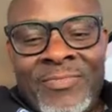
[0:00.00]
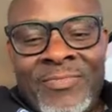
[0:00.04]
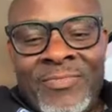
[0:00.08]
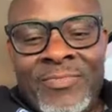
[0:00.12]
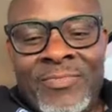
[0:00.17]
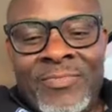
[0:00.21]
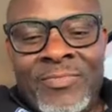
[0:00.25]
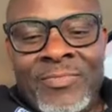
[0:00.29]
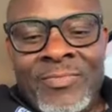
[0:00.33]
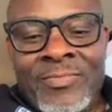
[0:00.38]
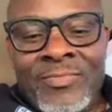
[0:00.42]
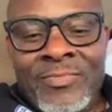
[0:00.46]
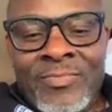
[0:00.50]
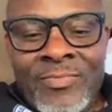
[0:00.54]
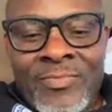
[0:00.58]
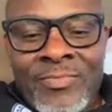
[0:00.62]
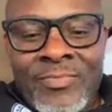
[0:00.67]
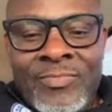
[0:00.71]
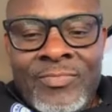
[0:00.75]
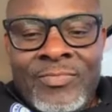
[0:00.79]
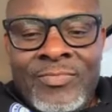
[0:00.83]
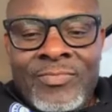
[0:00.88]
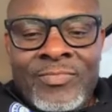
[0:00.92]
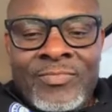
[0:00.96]

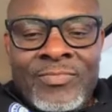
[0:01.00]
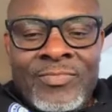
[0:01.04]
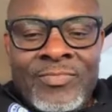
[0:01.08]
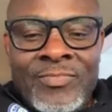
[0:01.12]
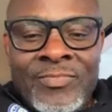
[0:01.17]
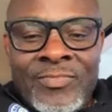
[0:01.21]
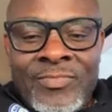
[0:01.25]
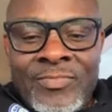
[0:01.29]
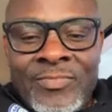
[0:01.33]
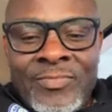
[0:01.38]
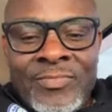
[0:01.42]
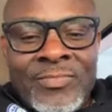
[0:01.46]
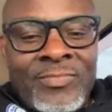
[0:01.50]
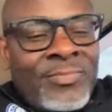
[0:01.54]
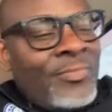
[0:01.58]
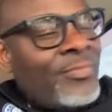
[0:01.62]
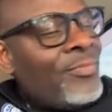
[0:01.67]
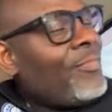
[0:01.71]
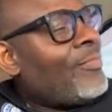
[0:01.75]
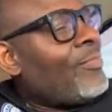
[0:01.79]
[no speech]